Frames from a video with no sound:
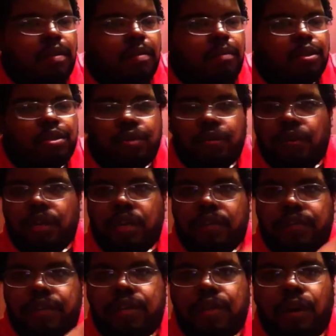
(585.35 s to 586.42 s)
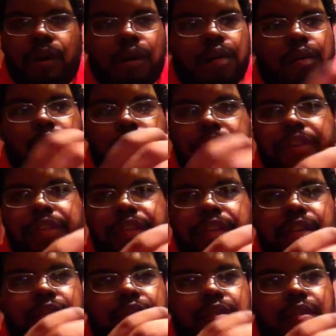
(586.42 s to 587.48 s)
majority of the tar and everything
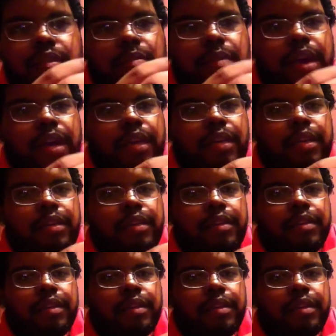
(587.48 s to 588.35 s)
else is in the back end.